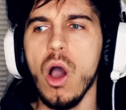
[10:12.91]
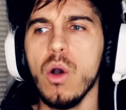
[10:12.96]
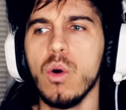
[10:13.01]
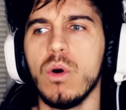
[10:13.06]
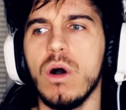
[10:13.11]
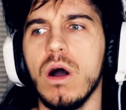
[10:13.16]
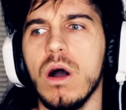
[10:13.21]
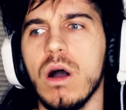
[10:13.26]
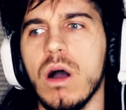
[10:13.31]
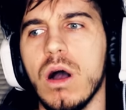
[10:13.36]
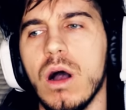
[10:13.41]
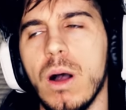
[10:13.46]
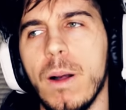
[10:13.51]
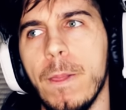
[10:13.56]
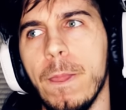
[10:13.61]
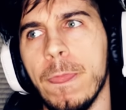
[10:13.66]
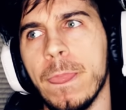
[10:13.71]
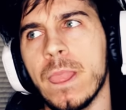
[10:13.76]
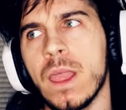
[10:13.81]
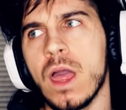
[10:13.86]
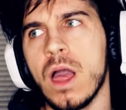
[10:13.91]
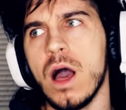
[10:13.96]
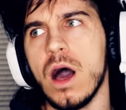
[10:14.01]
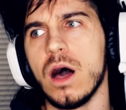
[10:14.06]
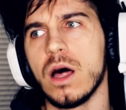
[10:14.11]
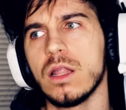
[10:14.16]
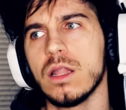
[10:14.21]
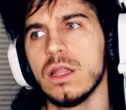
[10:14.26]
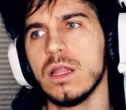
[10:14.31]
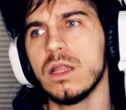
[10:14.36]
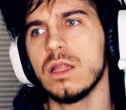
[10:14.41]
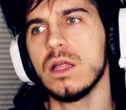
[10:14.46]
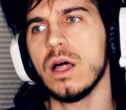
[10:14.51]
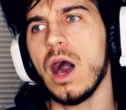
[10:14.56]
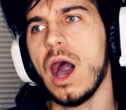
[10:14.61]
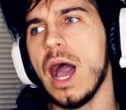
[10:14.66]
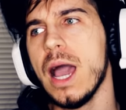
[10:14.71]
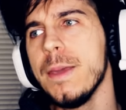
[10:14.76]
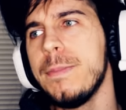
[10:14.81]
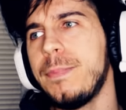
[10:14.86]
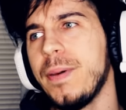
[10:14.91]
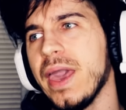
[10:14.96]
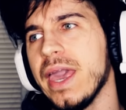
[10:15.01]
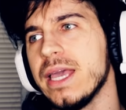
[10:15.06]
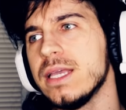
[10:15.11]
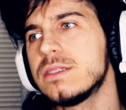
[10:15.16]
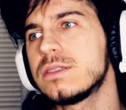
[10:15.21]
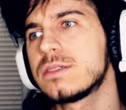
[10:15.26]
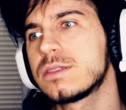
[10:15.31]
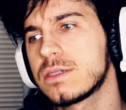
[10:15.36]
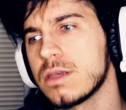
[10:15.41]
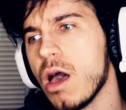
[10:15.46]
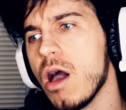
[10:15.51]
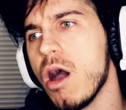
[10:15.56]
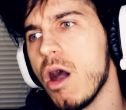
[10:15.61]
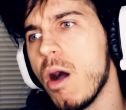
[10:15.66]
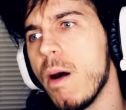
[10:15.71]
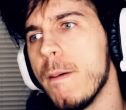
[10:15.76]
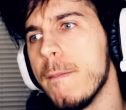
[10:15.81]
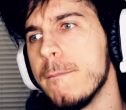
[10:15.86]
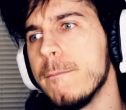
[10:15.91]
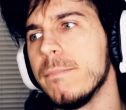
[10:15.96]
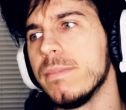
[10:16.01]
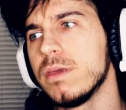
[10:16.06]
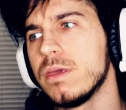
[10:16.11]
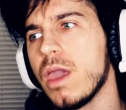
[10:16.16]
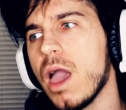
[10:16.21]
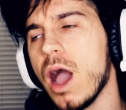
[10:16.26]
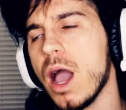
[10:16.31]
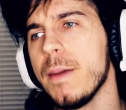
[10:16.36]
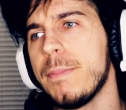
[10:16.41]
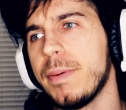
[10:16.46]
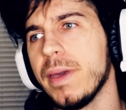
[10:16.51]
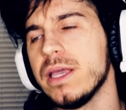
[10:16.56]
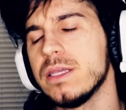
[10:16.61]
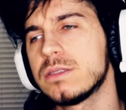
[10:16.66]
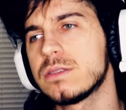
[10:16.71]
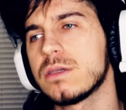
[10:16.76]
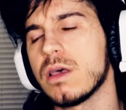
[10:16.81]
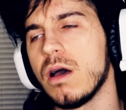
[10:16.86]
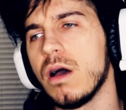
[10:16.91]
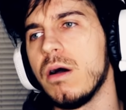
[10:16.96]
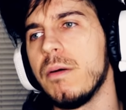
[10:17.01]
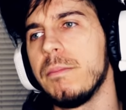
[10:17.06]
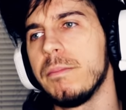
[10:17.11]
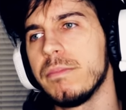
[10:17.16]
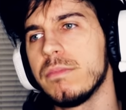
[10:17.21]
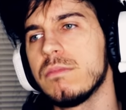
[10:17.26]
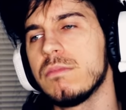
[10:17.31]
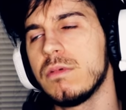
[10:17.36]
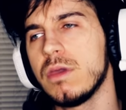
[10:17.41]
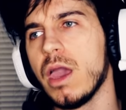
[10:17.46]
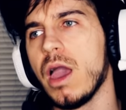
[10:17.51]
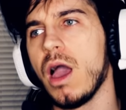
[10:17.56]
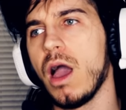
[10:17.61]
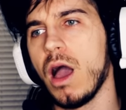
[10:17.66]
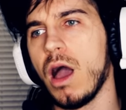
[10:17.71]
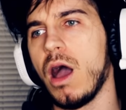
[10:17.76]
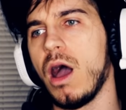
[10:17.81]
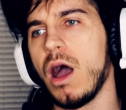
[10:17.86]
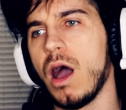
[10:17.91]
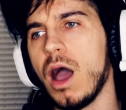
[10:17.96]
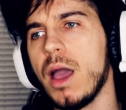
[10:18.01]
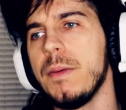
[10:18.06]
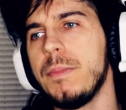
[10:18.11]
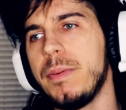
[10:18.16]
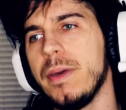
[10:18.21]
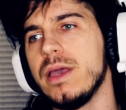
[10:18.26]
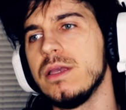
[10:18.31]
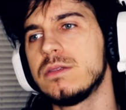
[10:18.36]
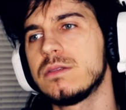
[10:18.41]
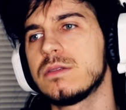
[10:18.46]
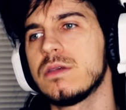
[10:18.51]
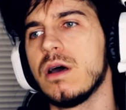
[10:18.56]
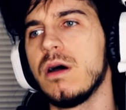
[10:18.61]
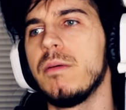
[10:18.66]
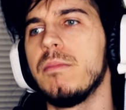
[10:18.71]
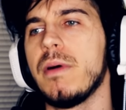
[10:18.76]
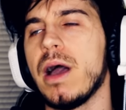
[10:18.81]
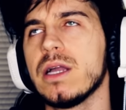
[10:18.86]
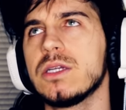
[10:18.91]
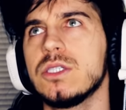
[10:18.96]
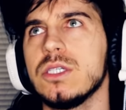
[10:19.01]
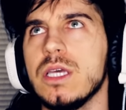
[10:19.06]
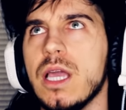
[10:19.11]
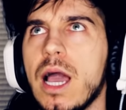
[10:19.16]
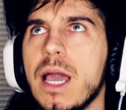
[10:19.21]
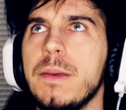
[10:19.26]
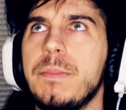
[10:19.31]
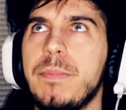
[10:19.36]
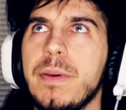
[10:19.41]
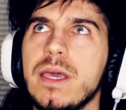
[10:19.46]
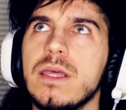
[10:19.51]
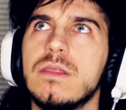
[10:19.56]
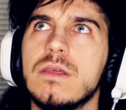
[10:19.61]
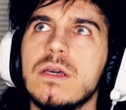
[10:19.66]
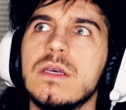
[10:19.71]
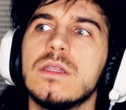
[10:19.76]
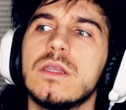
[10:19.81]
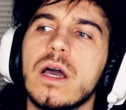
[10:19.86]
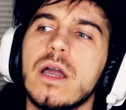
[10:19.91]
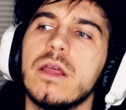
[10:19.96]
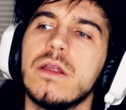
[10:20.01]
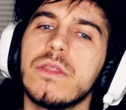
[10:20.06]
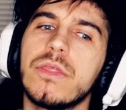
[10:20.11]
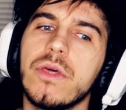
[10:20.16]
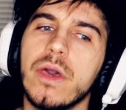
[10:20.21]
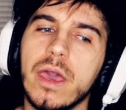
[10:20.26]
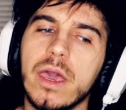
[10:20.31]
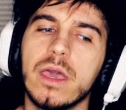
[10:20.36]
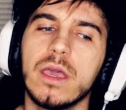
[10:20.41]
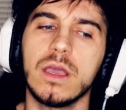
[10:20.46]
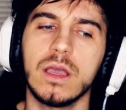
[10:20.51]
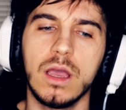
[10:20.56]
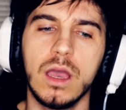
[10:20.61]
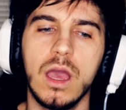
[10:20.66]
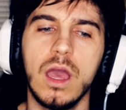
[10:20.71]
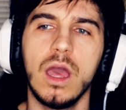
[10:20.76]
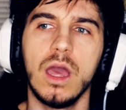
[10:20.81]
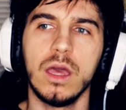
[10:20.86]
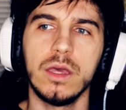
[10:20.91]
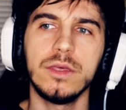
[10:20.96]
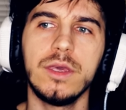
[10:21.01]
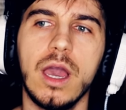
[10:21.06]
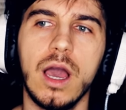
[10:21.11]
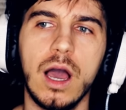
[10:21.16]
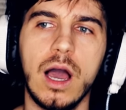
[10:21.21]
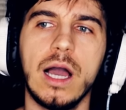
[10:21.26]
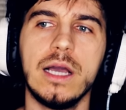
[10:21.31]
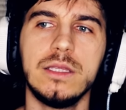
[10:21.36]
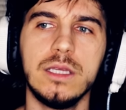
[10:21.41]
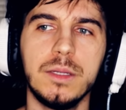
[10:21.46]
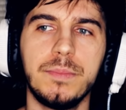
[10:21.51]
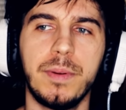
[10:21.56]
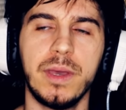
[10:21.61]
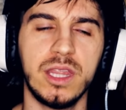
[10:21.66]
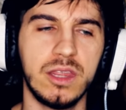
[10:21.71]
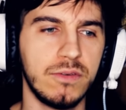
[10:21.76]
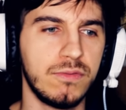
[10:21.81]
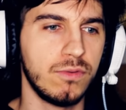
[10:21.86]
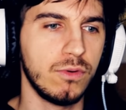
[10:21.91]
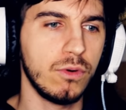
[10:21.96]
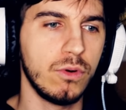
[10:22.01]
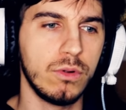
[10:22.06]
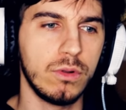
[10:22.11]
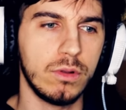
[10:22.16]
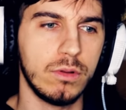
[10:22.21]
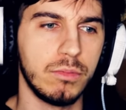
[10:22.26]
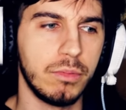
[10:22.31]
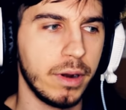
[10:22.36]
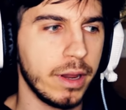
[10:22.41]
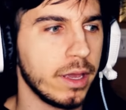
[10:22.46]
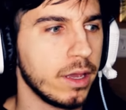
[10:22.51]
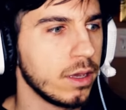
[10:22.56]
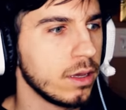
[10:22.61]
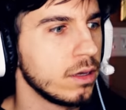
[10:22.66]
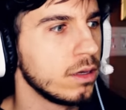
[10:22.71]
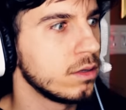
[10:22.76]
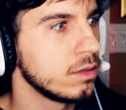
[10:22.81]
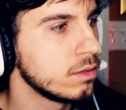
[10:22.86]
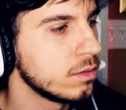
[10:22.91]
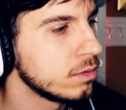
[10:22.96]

Oh, uh, I paid some. Yeah, I paid some. Yeah, I paid some. Actually, I paid the entire thing. Yeah, I did pay the full ring.